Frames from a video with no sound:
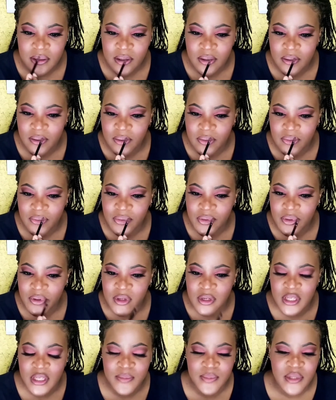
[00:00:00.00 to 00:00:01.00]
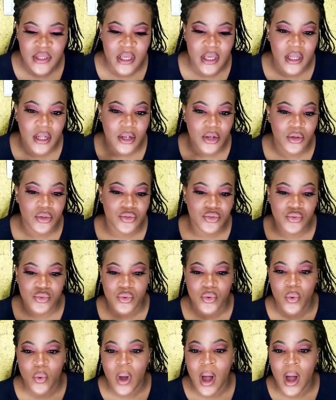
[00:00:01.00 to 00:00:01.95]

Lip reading: of your lips and not to go